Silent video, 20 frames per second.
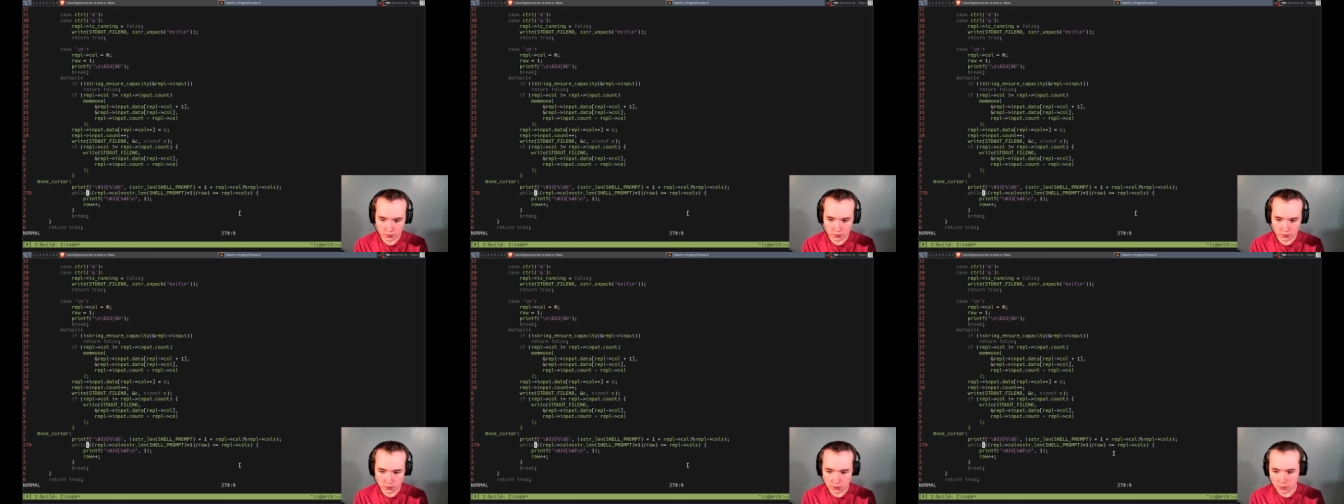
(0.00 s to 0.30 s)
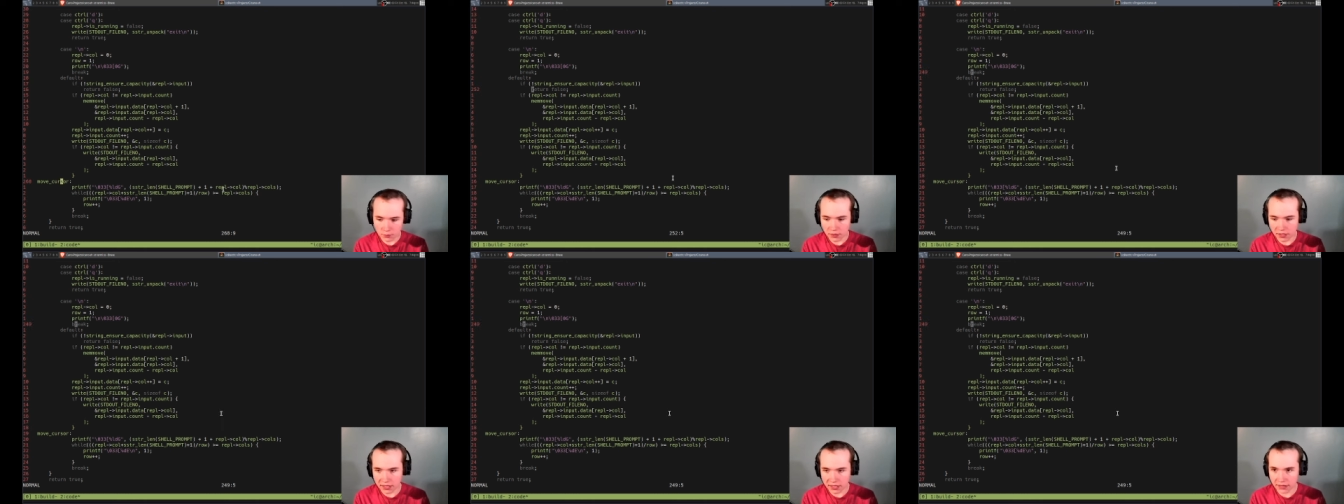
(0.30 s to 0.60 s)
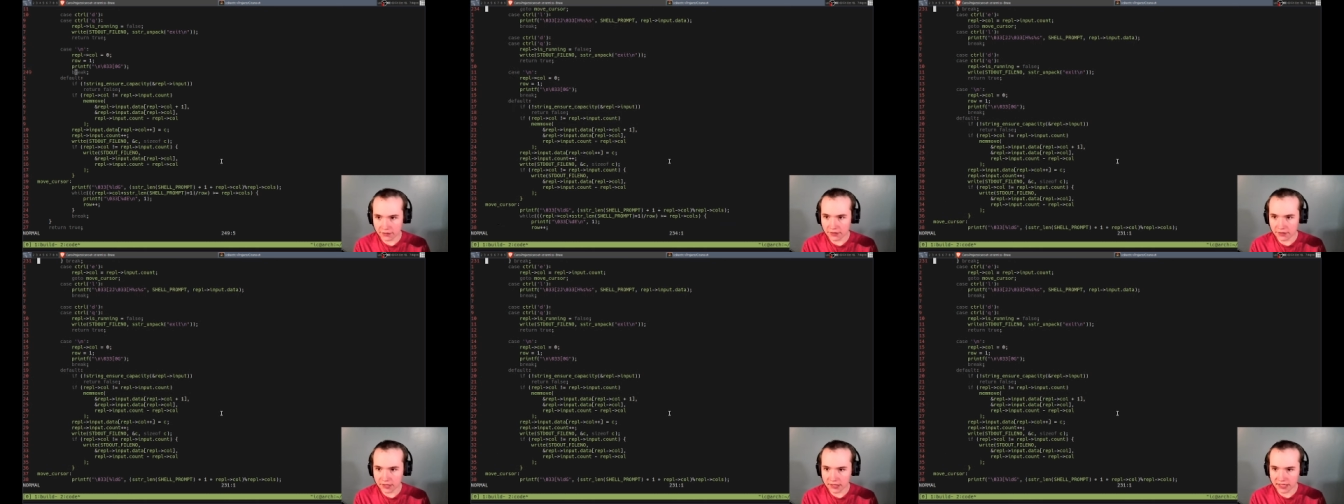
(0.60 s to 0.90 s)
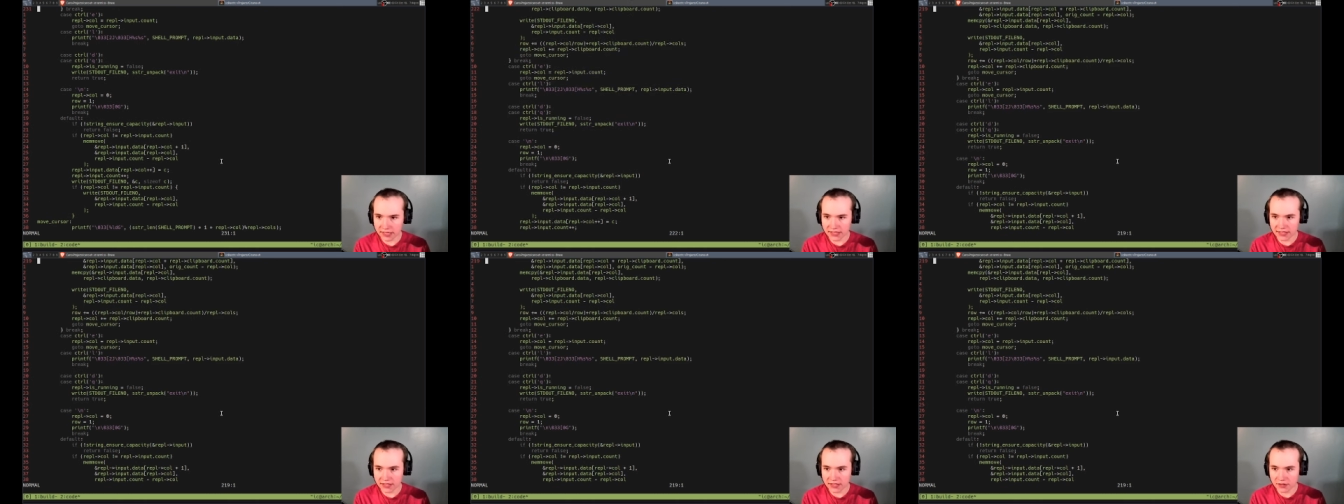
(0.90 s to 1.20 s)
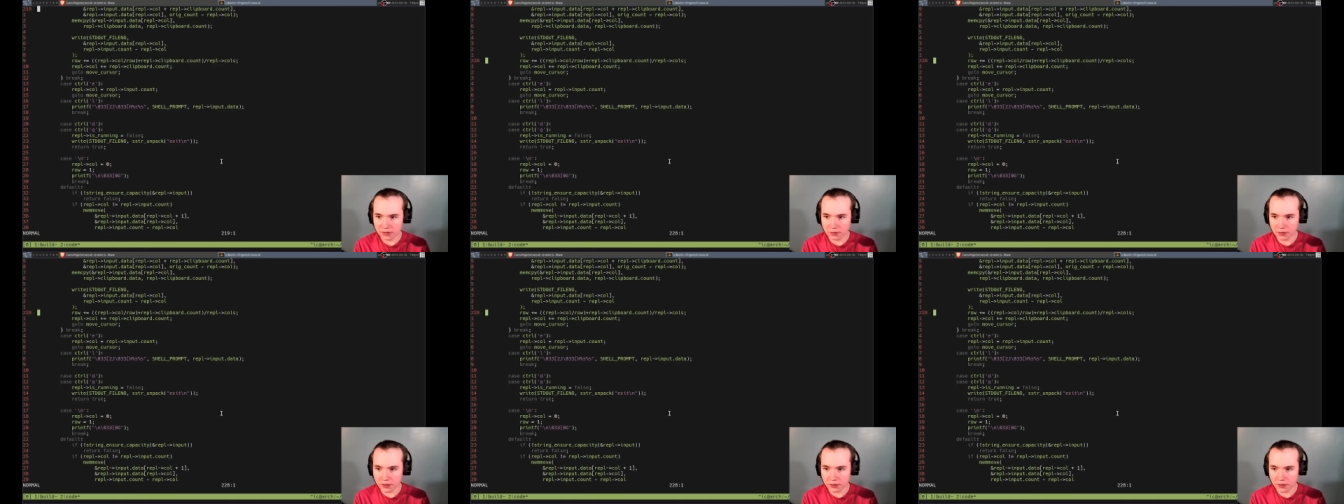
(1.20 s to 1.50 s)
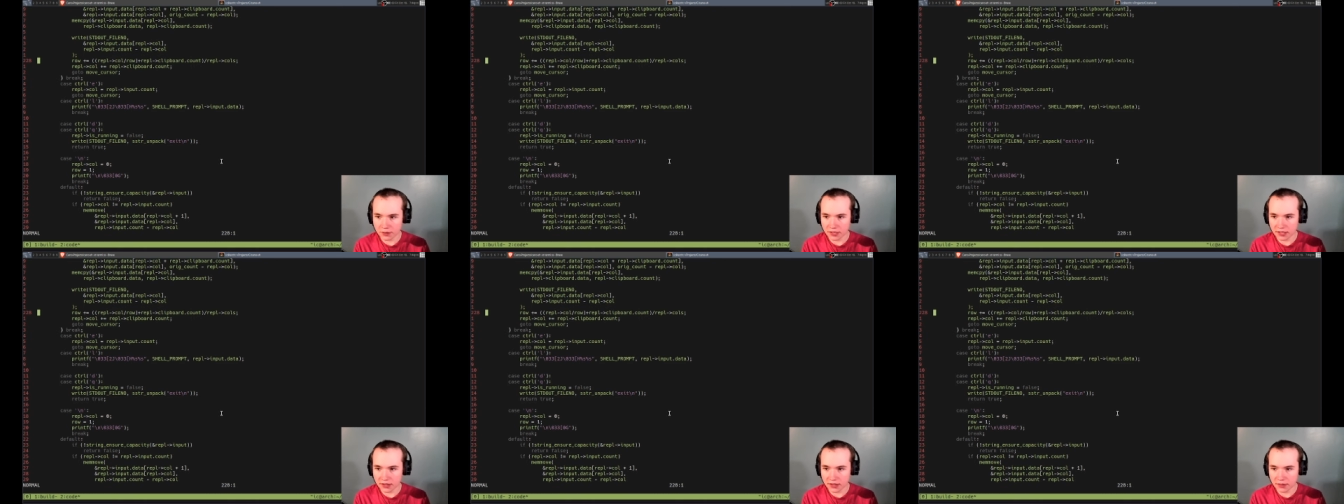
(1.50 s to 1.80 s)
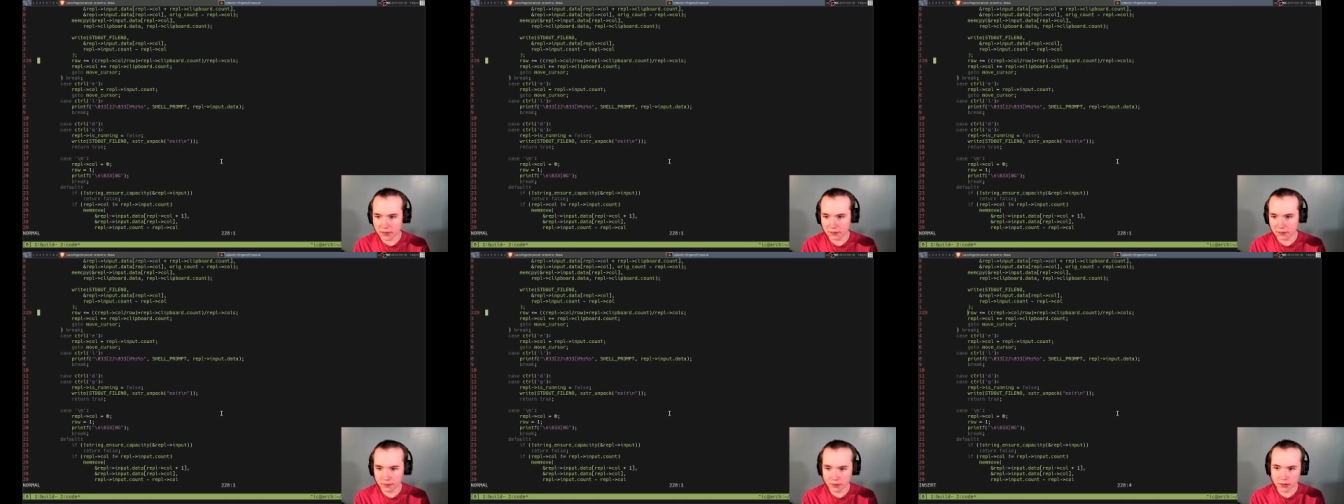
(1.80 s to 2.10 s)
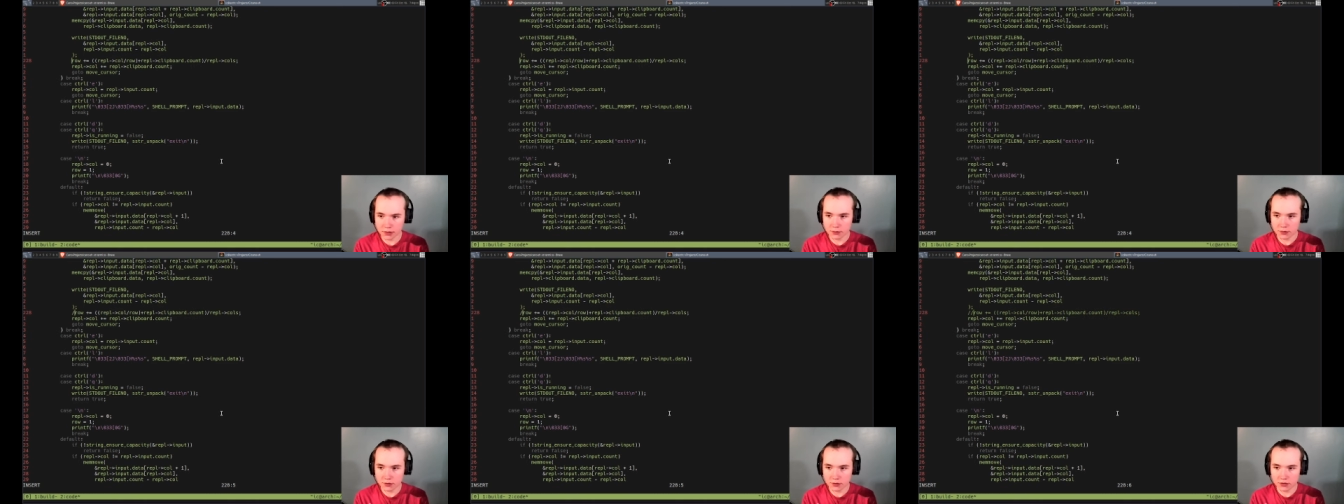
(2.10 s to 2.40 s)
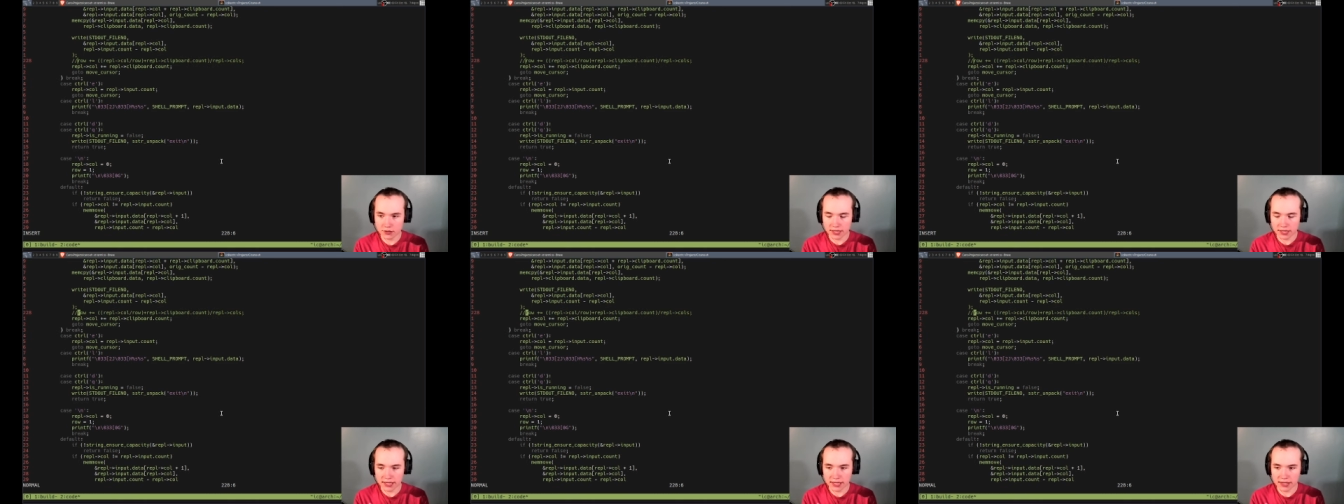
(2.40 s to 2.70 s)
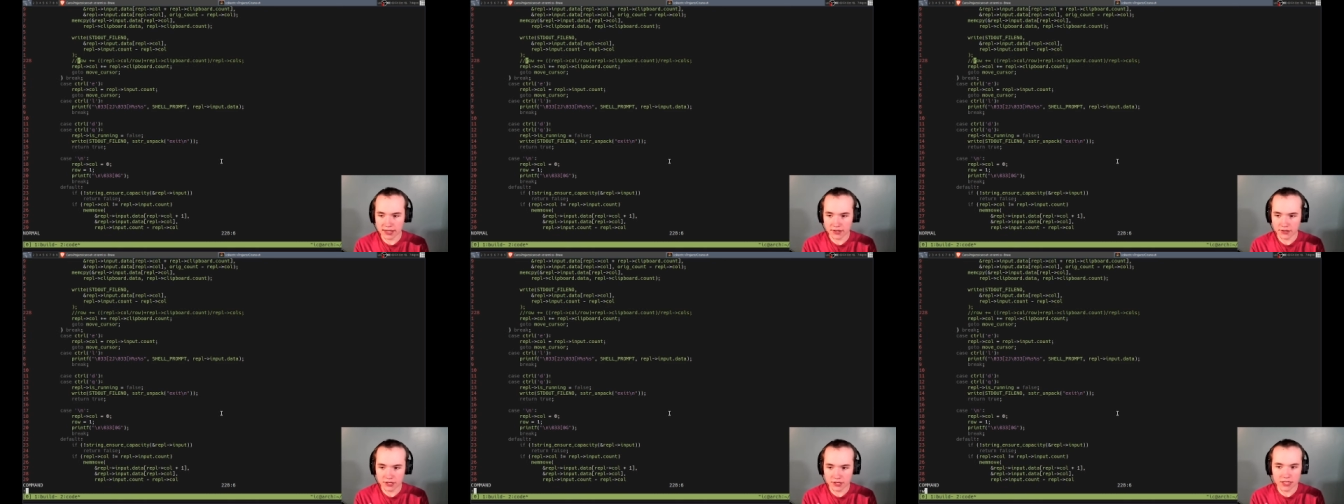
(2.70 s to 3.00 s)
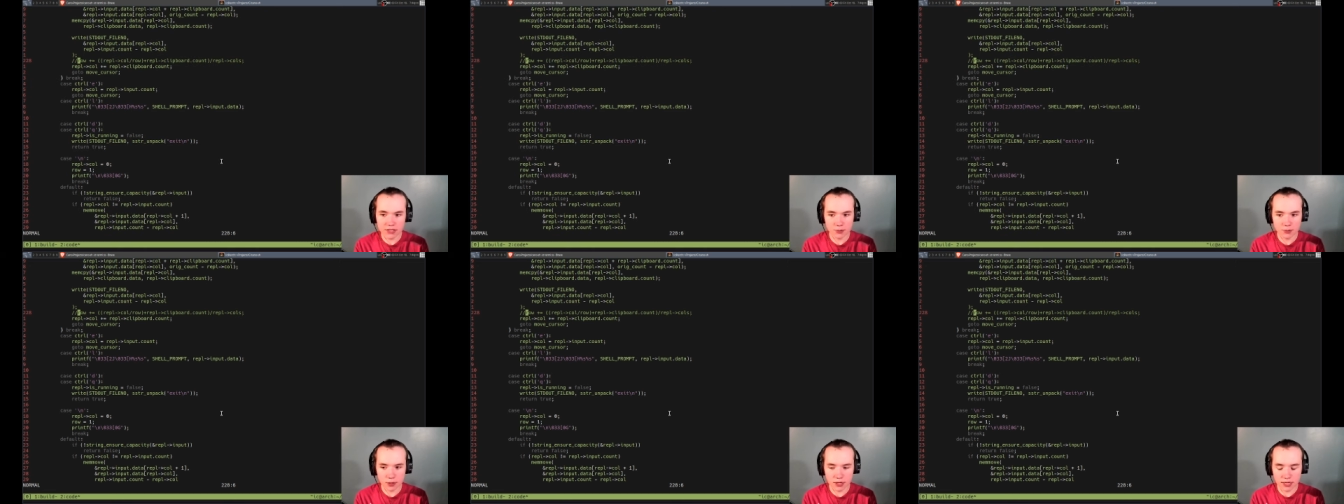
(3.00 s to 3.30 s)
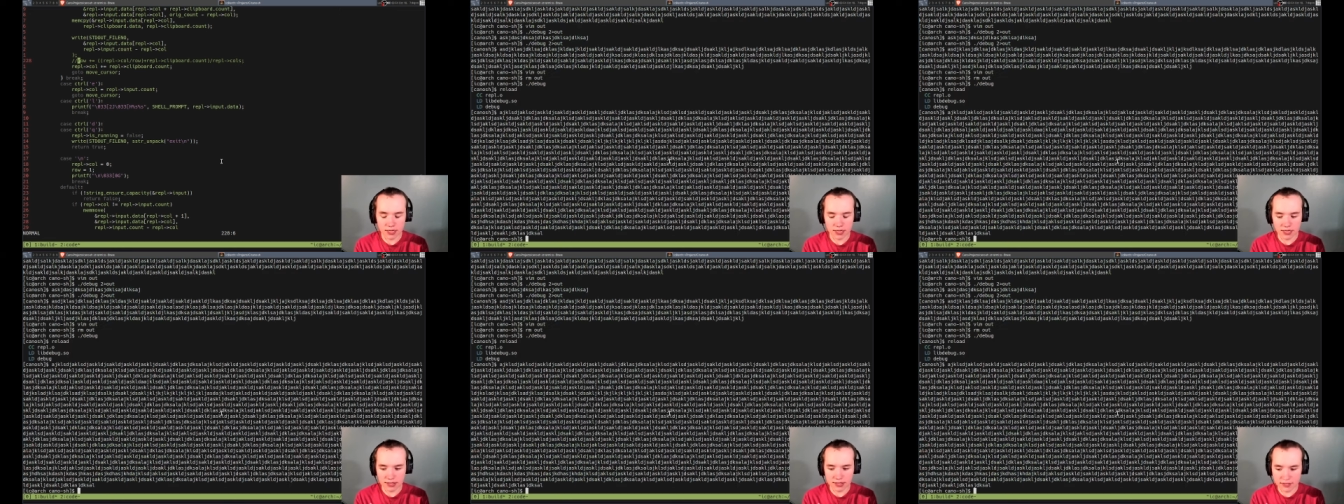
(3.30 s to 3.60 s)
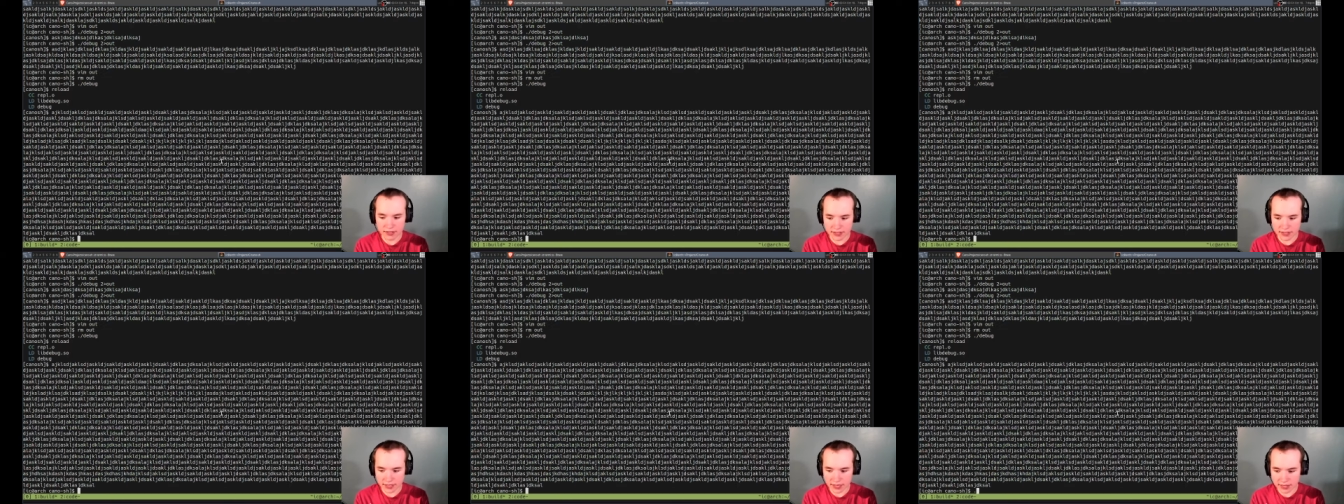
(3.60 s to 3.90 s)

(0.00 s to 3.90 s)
Well, I feel like that's not quite right, but we'll try it. So that is why it does that.